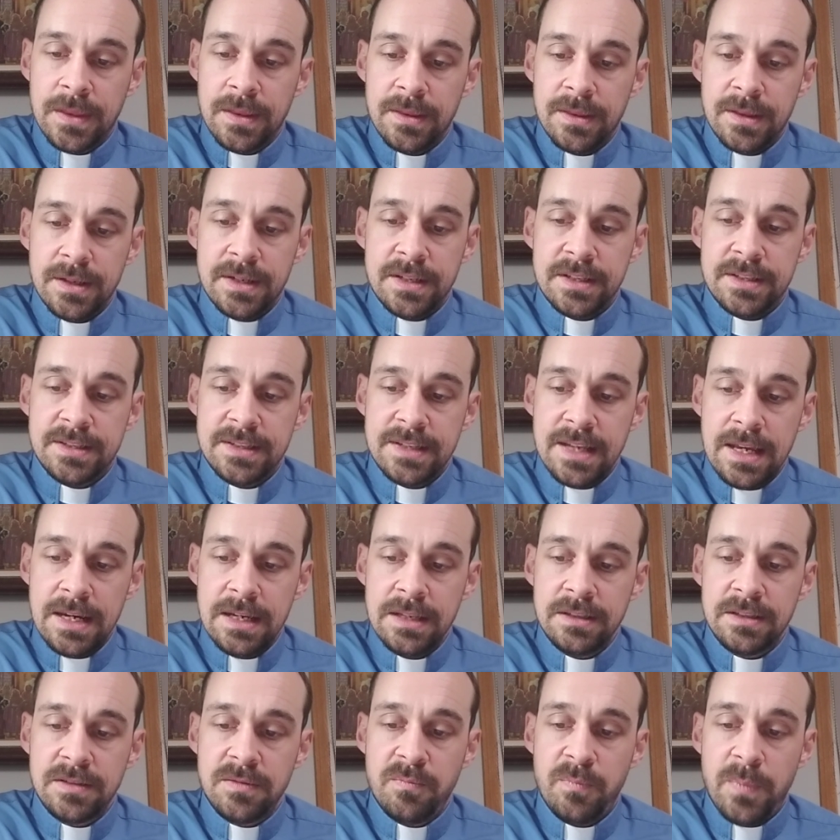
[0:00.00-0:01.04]
The
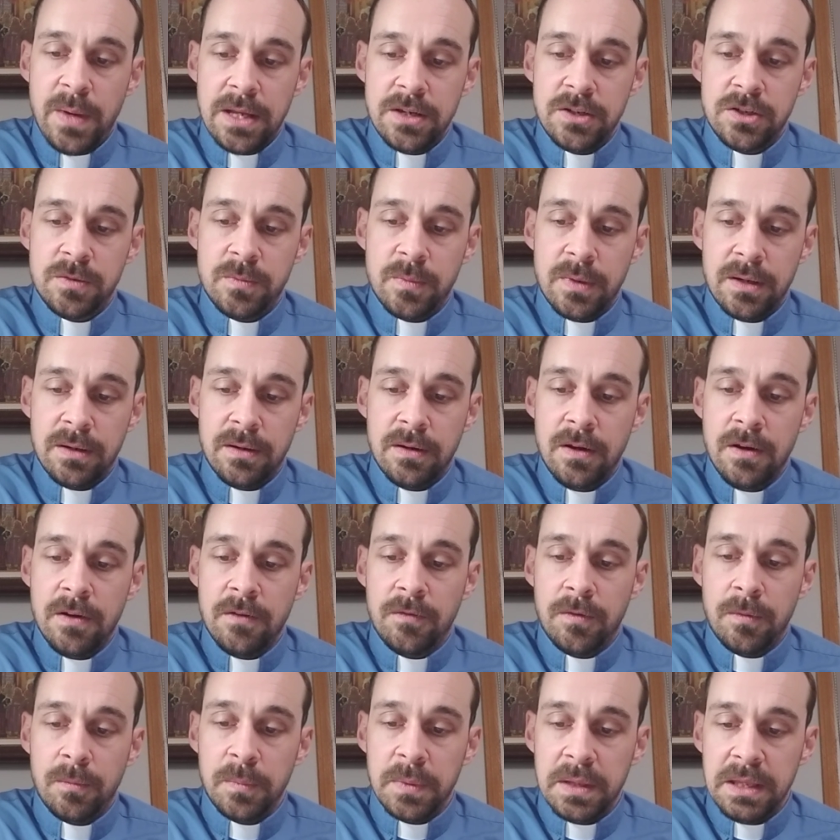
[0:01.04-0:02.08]
descendants of Benjamin,
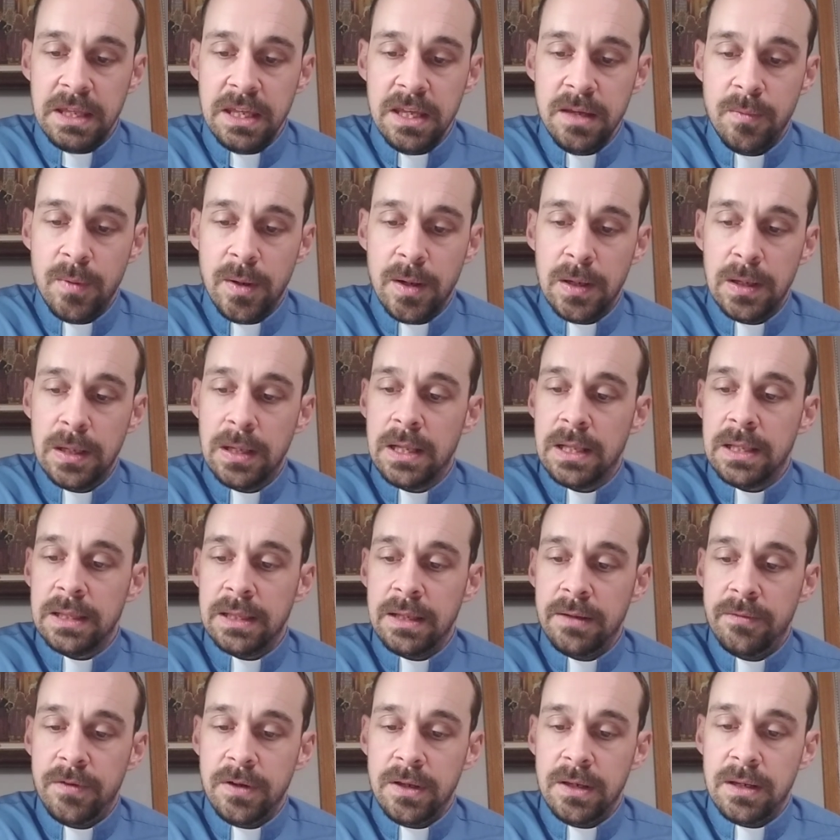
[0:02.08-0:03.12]
from Geba,
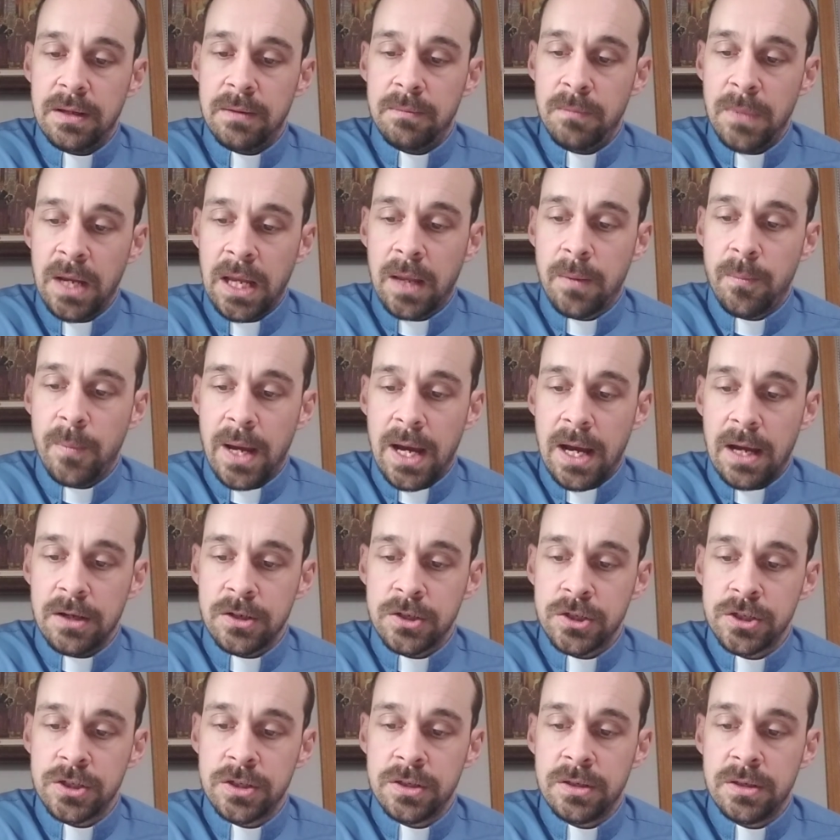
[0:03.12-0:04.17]
living in
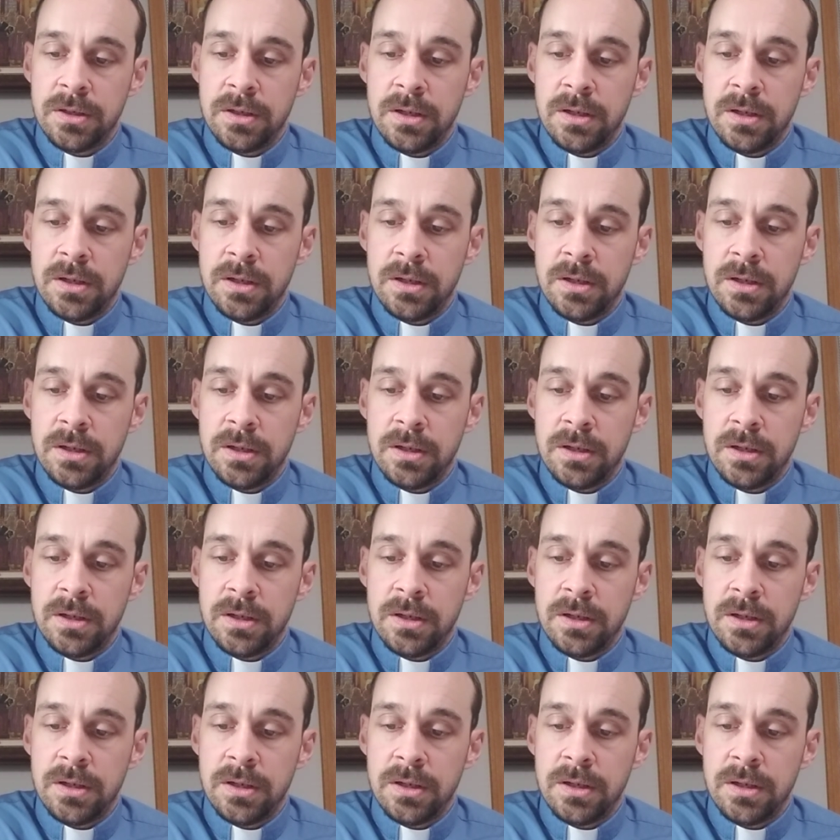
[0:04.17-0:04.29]
Michmash,